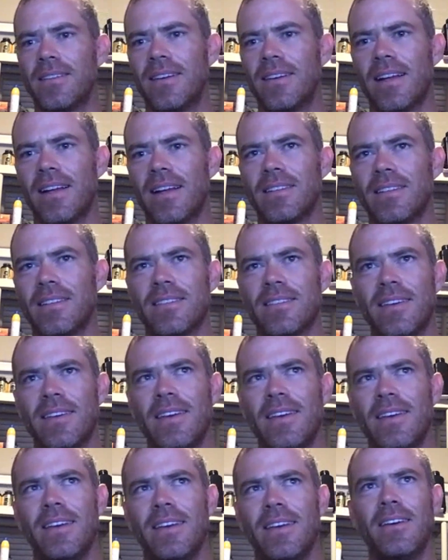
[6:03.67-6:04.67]
And that's
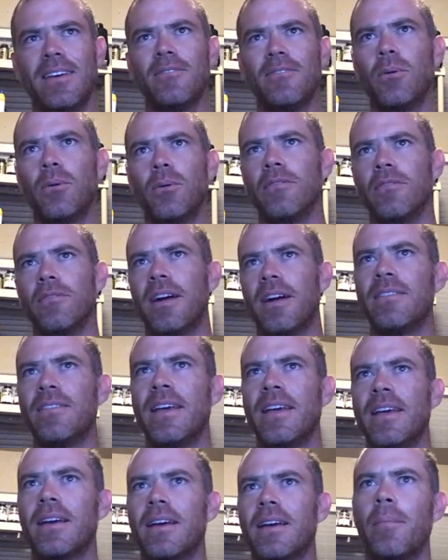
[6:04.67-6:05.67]
4 or 5
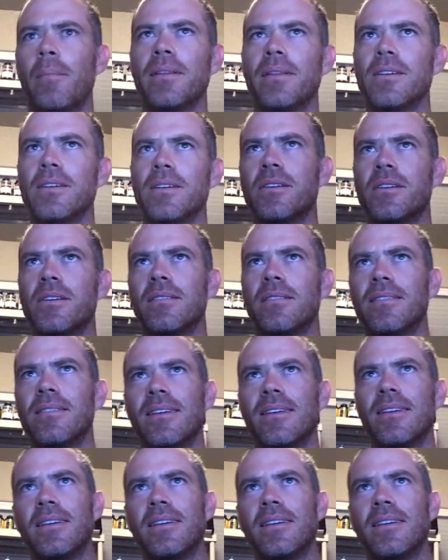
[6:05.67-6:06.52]
day competition,